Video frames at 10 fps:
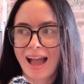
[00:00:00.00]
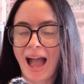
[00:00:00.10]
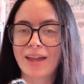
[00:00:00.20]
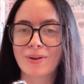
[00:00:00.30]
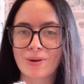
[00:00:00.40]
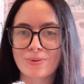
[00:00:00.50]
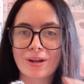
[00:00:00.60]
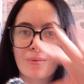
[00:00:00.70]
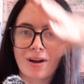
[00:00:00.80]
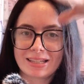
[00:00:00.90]
I know what I
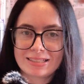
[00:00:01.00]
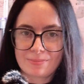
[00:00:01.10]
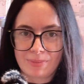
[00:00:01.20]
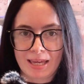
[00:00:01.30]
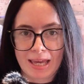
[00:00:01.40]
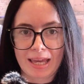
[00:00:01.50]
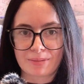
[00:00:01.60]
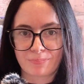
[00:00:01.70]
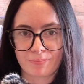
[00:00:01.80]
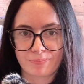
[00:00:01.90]
want it to be,
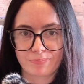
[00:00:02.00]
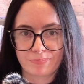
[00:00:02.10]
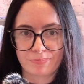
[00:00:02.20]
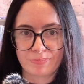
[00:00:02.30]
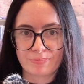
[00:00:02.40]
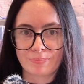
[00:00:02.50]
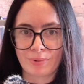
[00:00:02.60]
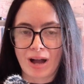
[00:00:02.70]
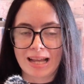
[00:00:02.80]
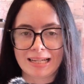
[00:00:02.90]

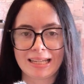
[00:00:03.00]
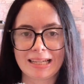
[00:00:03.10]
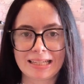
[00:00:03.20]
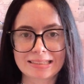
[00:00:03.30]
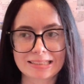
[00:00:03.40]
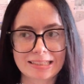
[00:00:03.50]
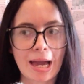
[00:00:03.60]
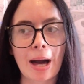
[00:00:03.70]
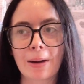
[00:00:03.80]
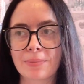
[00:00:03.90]
but I need your
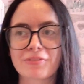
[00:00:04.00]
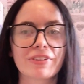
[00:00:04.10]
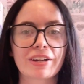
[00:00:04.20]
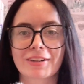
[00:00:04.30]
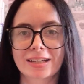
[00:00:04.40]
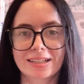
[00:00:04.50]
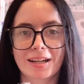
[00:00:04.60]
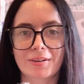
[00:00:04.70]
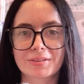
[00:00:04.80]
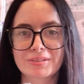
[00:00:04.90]
help figuring it
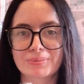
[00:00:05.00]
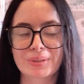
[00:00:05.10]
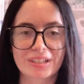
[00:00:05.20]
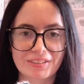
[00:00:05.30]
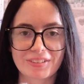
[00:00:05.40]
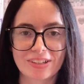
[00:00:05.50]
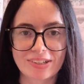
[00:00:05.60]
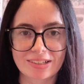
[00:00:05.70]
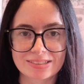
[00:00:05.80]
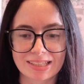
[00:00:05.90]
out. We're going to figure it
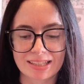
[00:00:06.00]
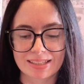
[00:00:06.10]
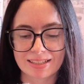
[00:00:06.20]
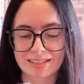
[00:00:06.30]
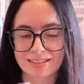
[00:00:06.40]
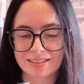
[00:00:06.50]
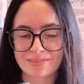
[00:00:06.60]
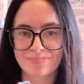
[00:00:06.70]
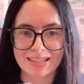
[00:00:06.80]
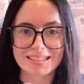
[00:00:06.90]
out together.
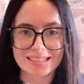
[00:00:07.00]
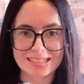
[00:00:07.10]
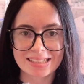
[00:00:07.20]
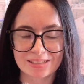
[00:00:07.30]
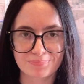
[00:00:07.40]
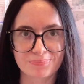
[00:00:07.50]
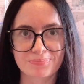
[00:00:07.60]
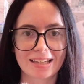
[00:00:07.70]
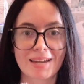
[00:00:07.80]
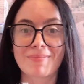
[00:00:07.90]
Basically,
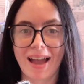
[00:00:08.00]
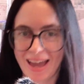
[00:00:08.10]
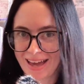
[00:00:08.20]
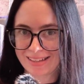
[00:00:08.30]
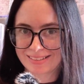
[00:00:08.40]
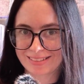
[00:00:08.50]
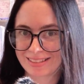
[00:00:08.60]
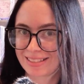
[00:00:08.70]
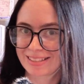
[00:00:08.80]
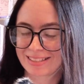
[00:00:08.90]
in my head,
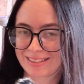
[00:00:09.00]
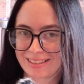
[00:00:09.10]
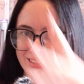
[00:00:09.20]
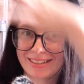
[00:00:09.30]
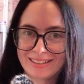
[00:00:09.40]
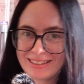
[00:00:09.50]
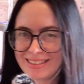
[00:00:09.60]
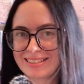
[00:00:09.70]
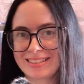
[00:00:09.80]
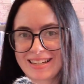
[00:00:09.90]
this is the
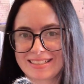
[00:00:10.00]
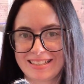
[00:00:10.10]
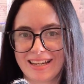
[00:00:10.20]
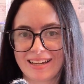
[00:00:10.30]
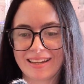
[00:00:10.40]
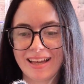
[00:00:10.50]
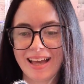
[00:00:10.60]
idea.